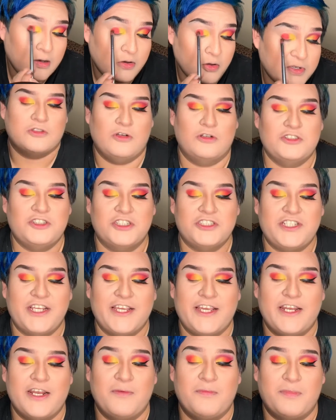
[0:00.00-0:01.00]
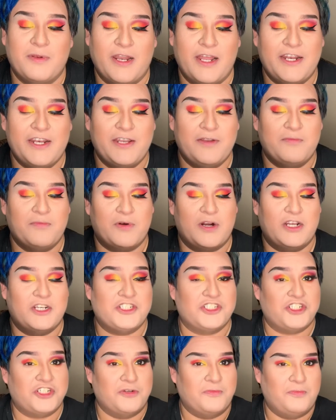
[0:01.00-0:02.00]
So I'm just taking a blending
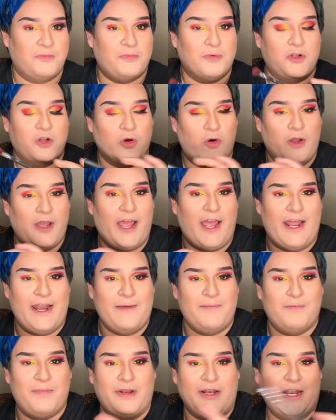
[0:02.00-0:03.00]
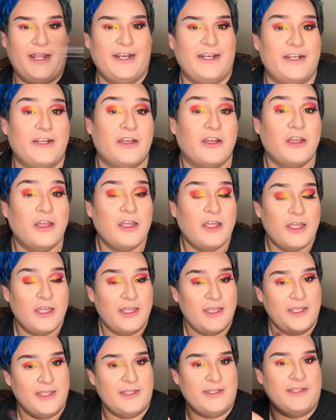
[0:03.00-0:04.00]
brush to go ahead and blend
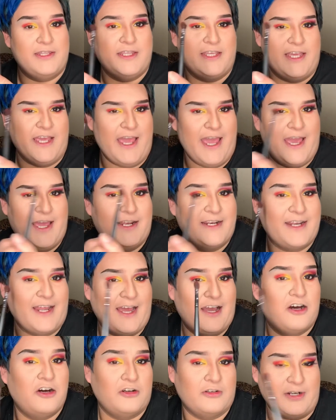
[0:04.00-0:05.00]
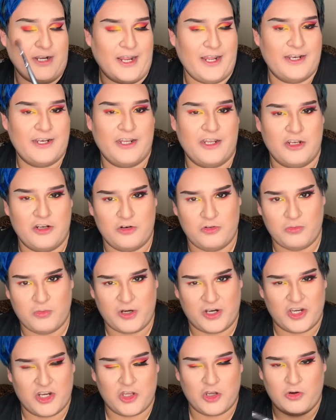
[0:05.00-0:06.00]
the end out, and then we're
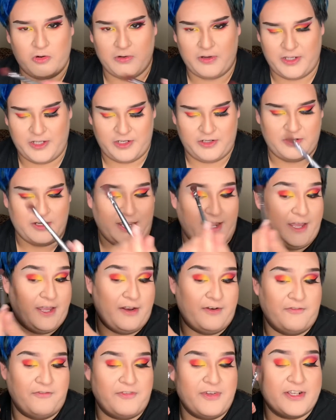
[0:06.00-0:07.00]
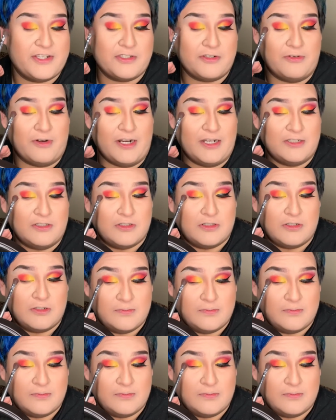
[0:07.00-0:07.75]
gonna go in and fix the rest.